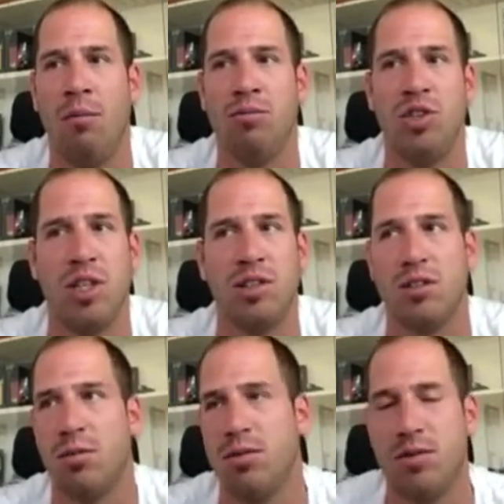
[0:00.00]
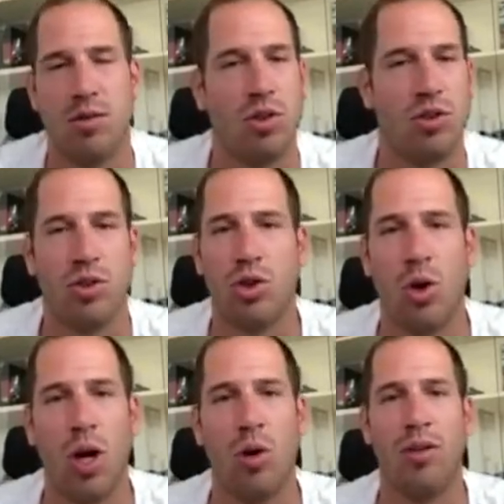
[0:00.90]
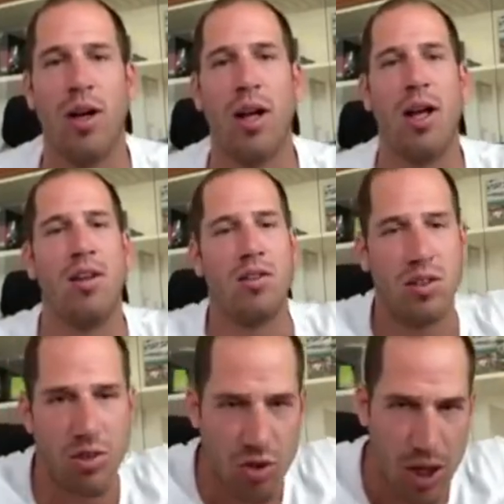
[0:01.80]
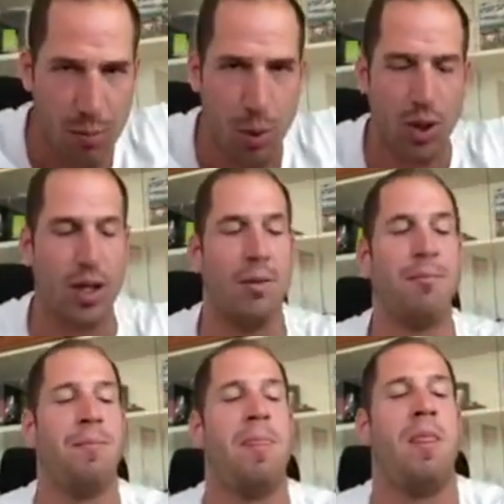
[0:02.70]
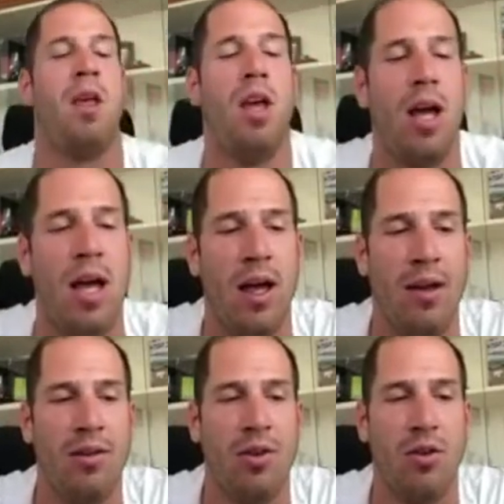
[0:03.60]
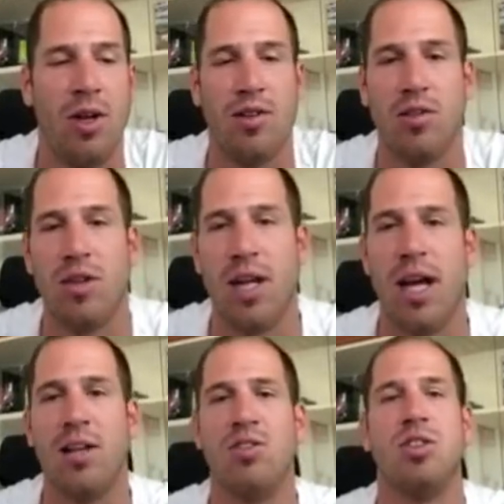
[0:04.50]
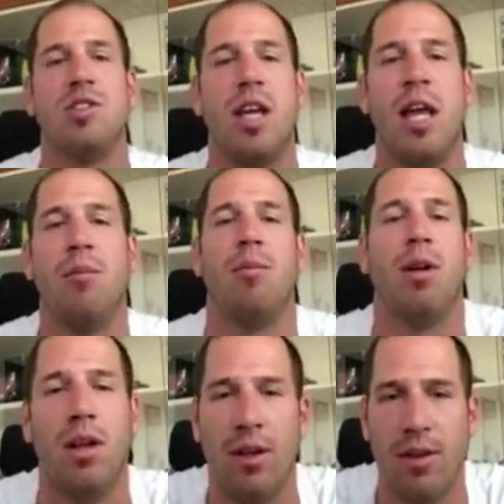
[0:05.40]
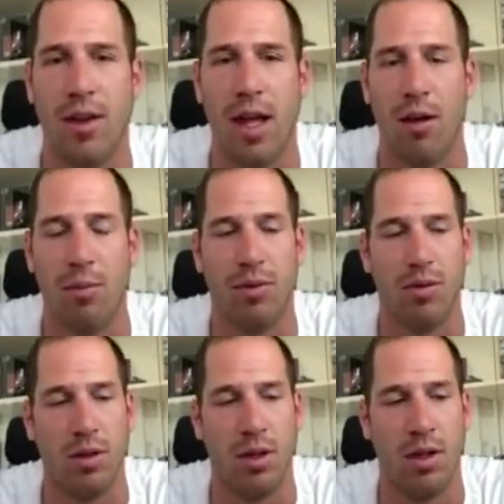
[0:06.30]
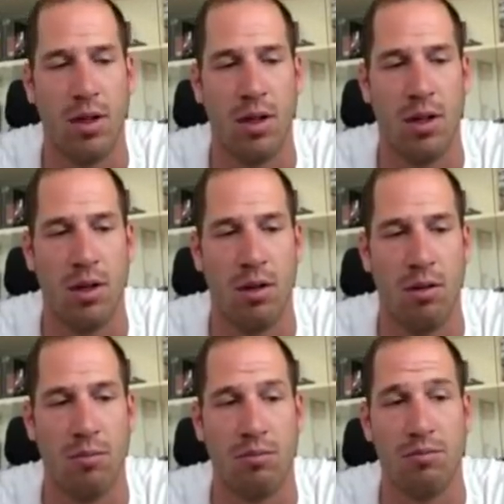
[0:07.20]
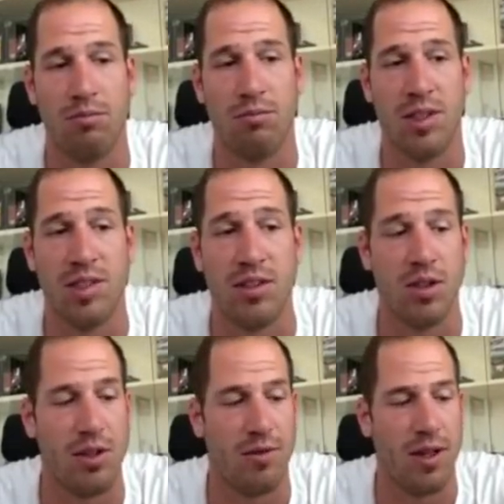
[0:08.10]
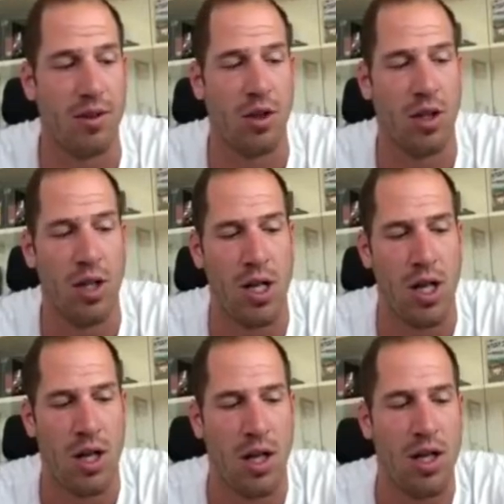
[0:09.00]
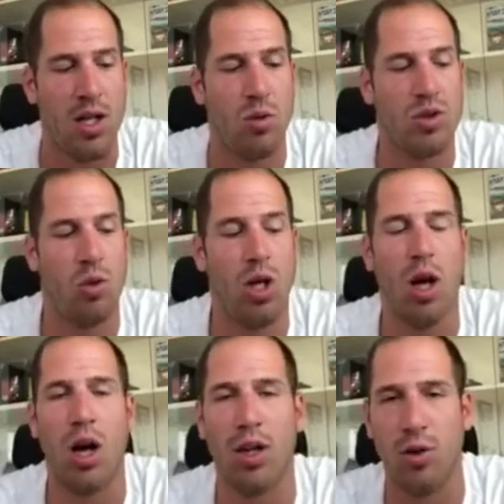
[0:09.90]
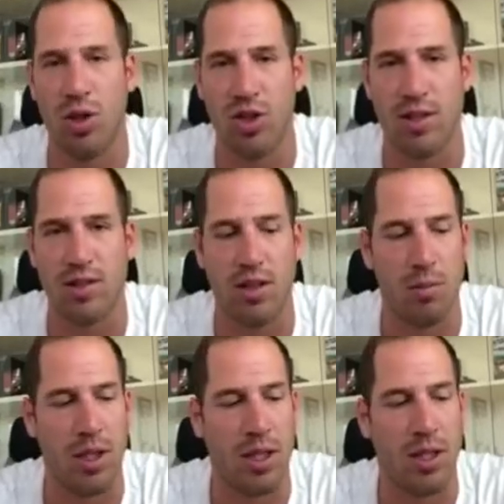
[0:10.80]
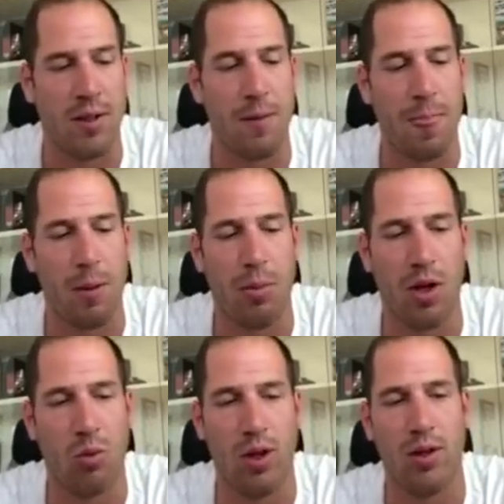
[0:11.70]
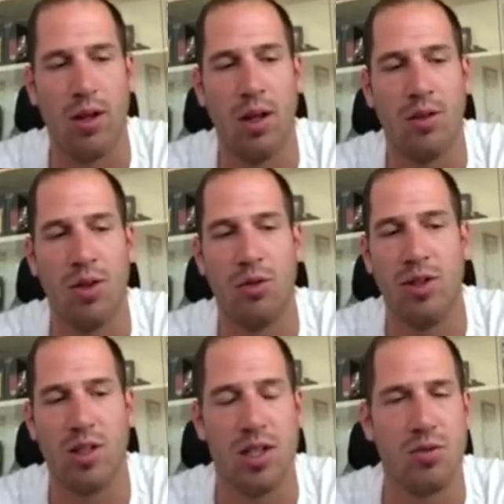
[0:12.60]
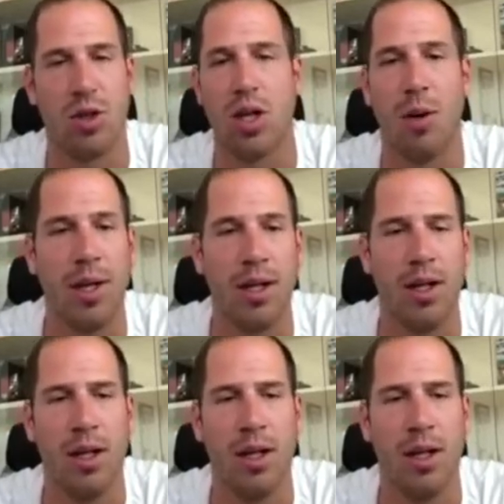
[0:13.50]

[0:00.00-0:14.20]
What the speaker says: Just throw out their hands, jump on him, and the rest of the guys just came and help the center defender. It was really hard to adjust in the beginning, but when the results were coming,